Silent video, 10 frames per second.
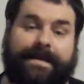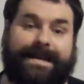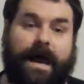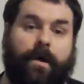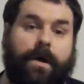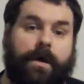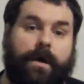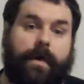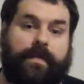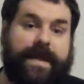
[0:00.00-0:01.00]
Now,
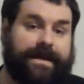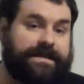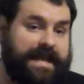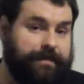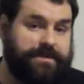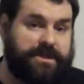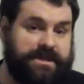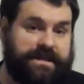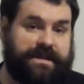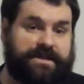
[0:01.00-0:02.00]
the exception
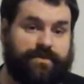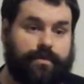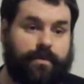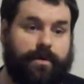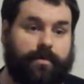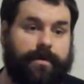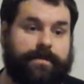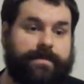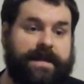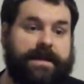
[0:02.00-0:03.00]
to this rule
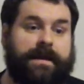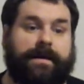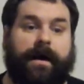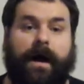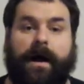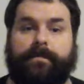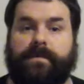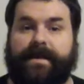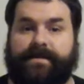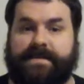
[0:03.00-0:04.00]
would be
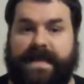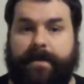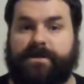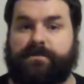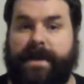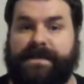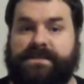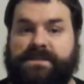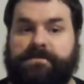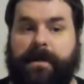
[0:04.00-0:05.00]
like the
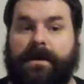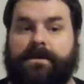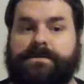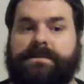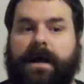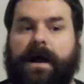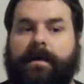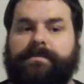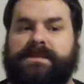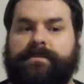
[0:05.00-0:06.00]
damage-based spells,
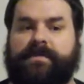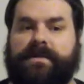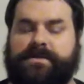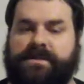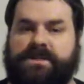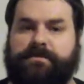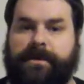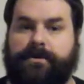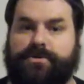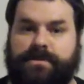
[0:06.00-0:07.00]
some of the
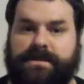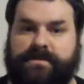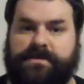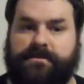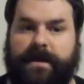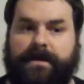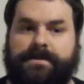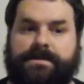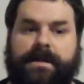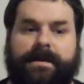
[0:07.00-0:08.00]
spiritualism
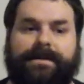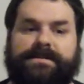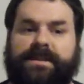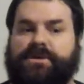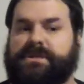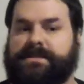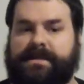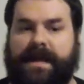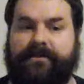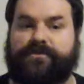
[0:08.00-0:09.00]
spells, such as
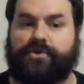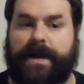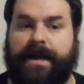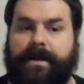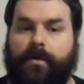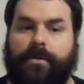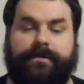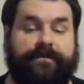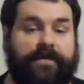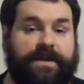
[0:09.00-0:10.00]
life drain or
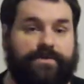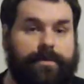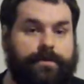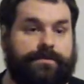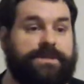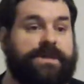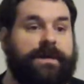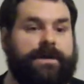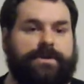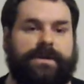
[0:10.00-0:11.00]
inflict wounds.
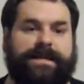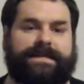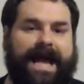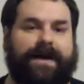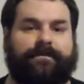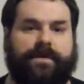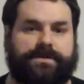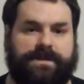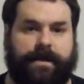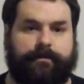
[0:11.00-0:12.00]
You need to have
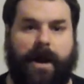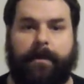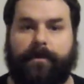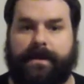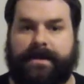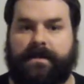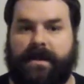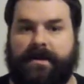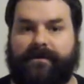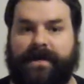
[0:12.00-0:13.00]
those properly
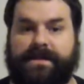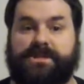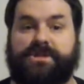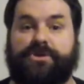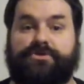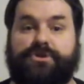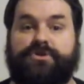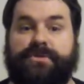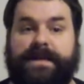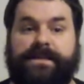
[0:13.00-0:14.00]
clarified, so you
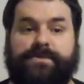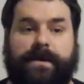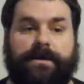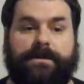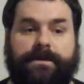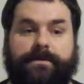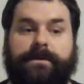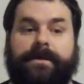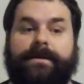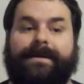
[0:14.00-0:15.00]
do need to
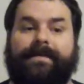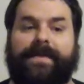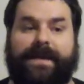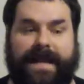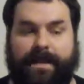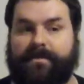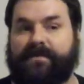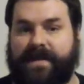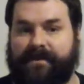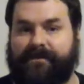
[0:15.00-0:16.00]
include the name
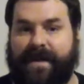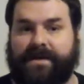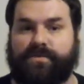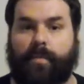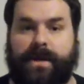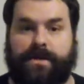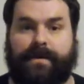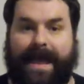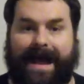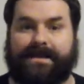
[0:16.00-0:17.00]
of the effect when you
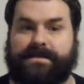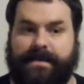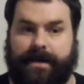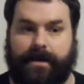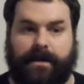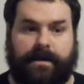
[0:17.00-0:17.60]
cast it.